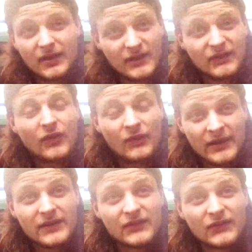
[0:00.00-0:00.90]
It's
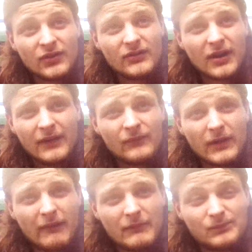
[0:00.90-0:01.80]
horrendous, dude. I've
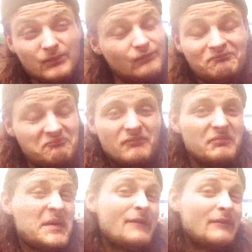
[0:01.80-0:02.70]

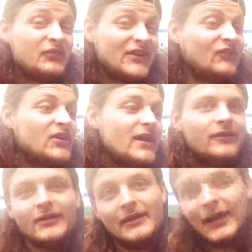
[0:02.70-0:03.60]
never having sex again.
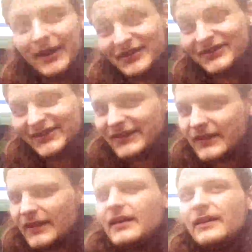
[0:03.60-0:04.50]
Yeah,
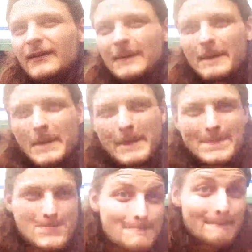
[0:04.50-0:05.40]
there's some fucked up
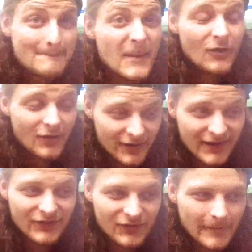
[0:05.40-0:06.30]
movies out there. Oh
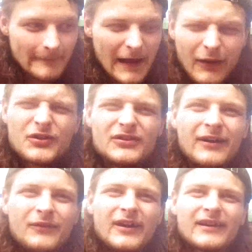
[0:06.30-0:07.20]
yeah, dude. How
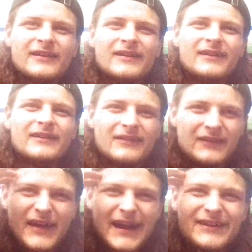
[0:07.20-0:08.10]
like
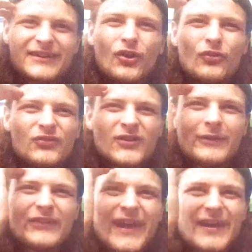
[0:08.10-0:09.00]
they had to go through
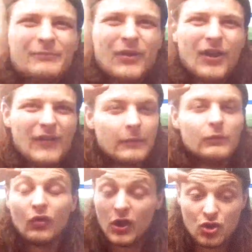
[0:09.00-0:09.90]
someone's head, bro, and no
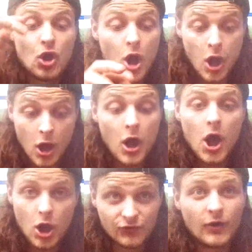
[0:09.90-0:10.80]
one was like,
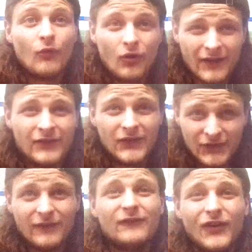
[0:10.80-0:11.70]
yes, I'm writing
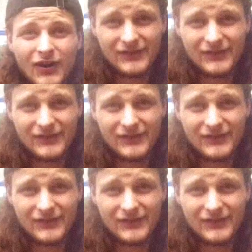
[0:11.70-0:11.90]
this the fuck.